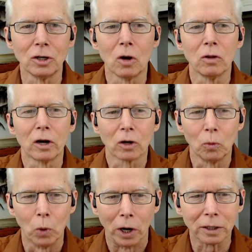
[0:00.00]
no longer
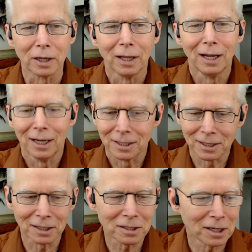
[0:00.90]
worked.
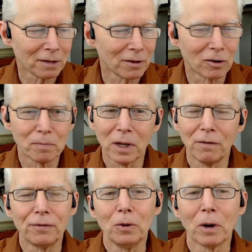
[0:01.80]
Since then, there have been a
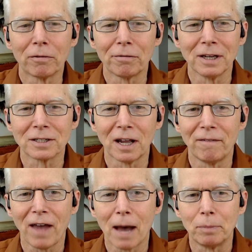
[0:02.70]
few other things that have
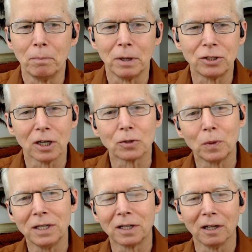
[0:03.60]
happened, but just
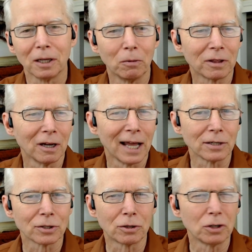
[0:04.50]
recently, within the
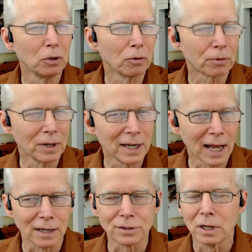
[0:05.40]
last two or three
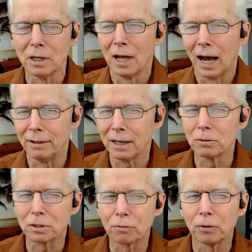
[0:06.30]
days, I think it was
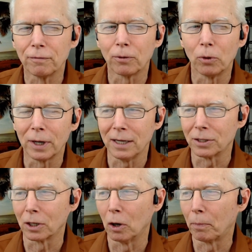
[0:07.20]
three, four days
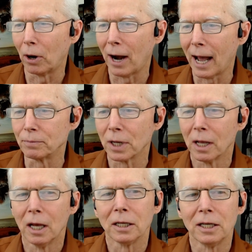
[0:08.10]
ago, perhaps,
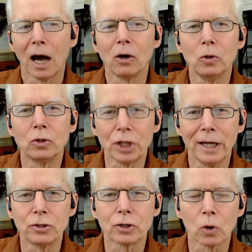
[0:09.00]
Yahoo
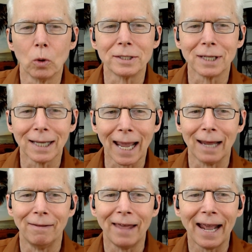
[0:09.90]
changed course again.
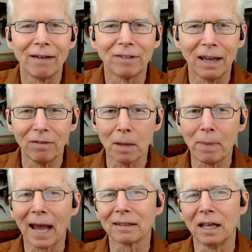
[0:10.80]
They have given it
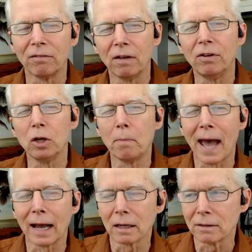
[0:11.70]
back. They've given you
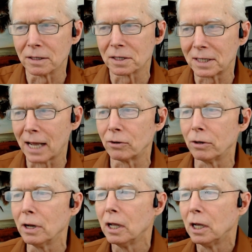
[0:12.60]
back the
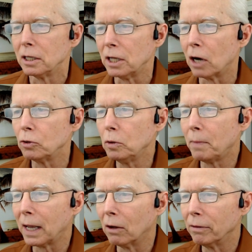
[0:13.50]
standard Yahoo
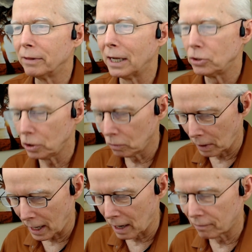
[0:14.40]
Mail that you
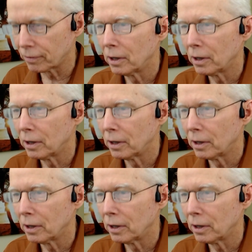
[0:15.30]
have